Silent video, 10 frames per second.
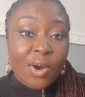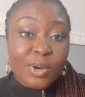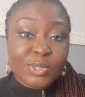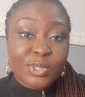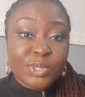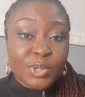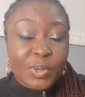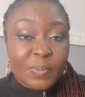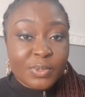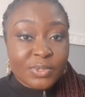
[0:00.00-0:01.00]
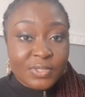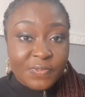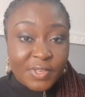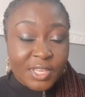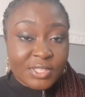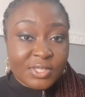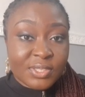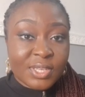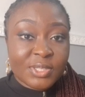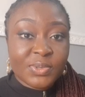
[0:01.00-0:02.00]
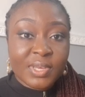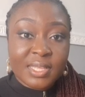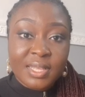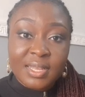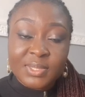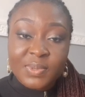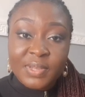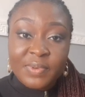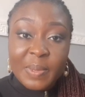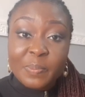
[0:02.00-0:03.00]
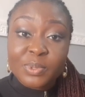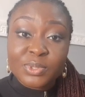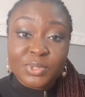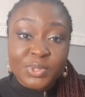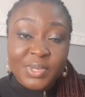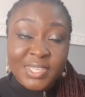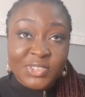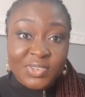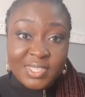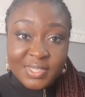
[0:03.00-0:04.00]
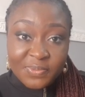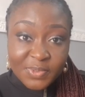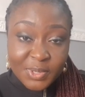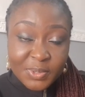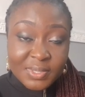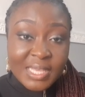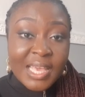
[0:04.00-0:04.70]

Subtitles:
Also turn on post notifications so that you get alerts whenever I post new interesting videos.